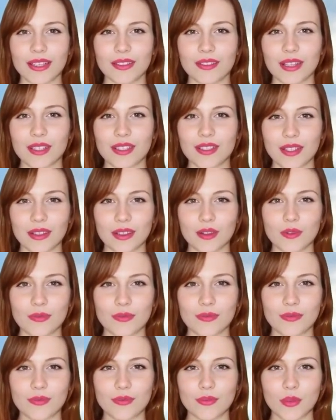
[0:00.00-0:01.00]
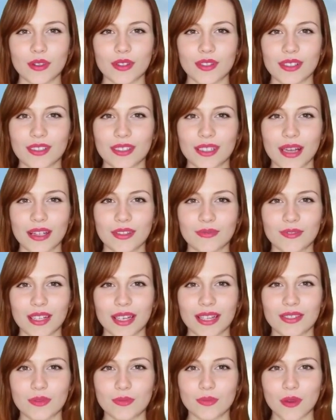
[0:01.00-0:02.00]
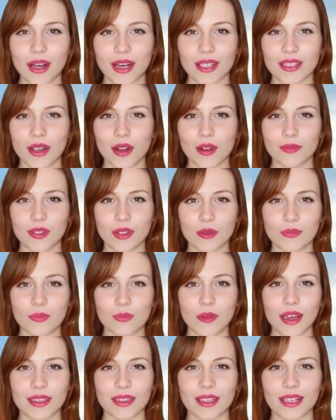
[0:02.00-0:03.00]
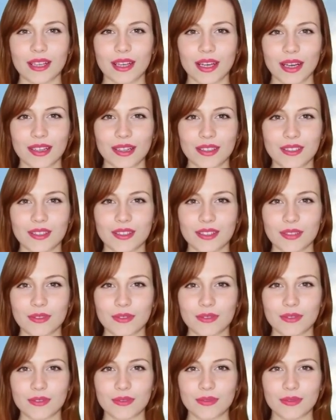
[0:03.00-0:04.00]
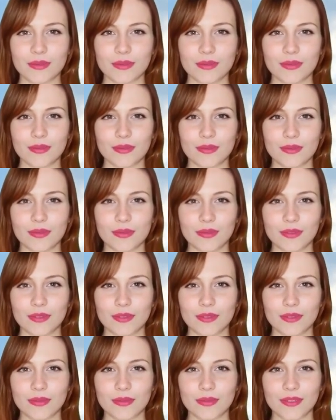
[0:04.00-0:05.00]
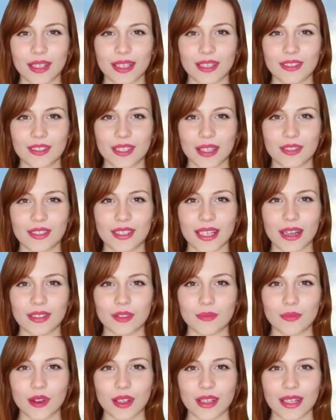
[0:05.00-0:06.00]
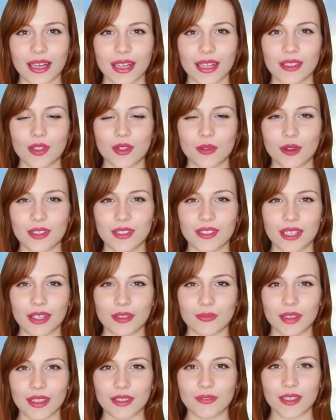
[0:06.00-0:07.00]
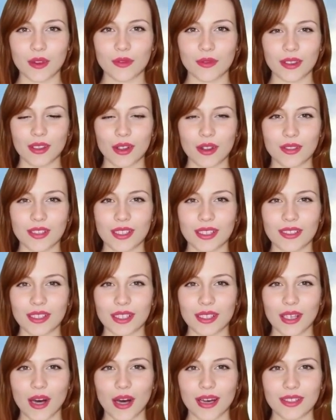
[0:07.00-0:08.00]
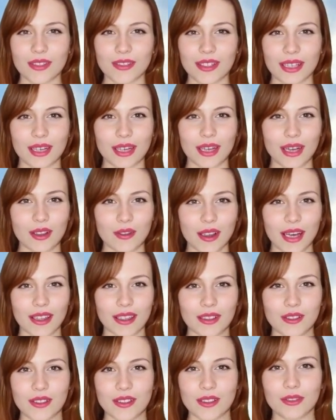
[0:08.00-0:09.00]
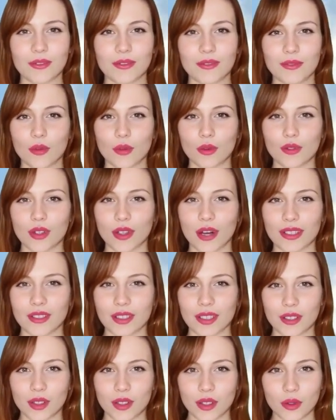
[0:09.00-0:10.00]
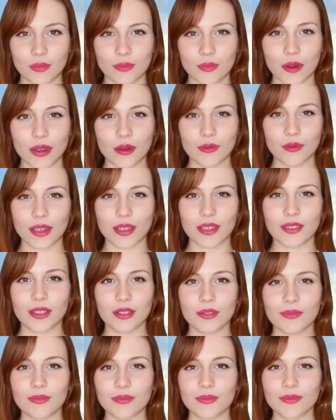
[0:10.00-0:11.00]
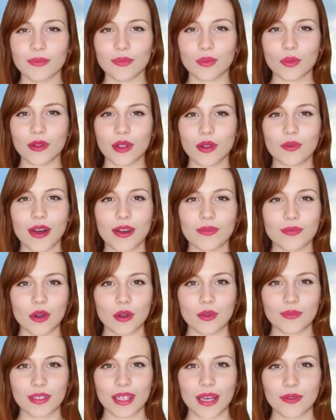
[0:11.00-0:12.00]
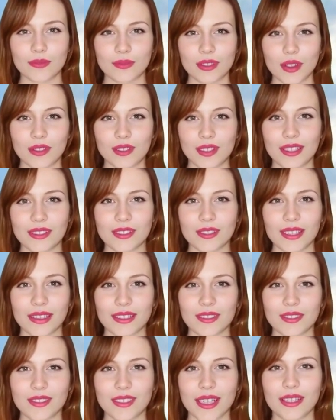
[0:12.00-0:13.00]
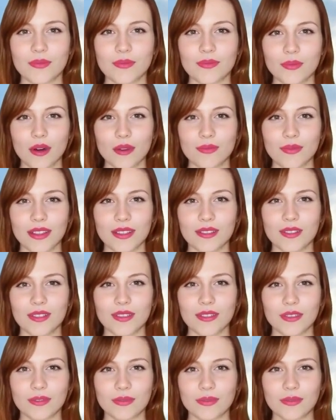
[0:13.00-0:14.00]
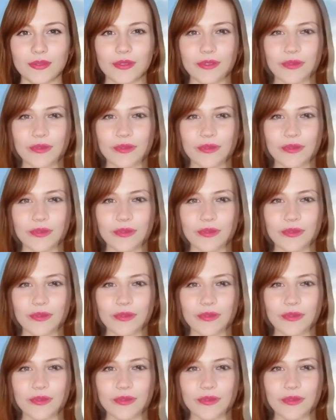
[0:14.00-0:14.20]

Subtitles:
If you do, what is left is spread over the remaining years. This does get really interesting if there are losses in either the year-end or transitional period, or you have overlap losses instead of profits.